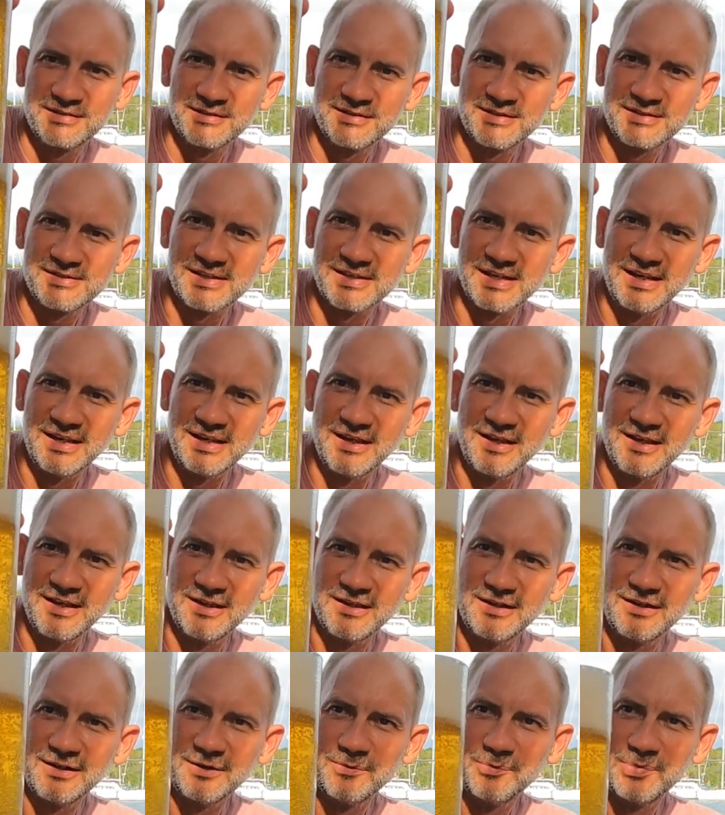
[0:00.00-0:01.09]
It's a
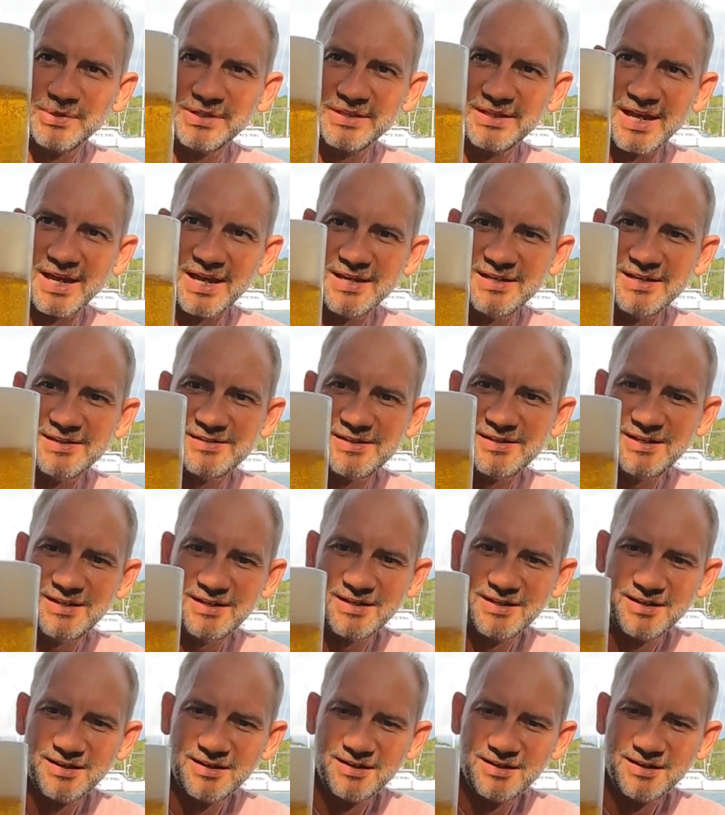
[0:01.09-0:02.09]
little bit hazy,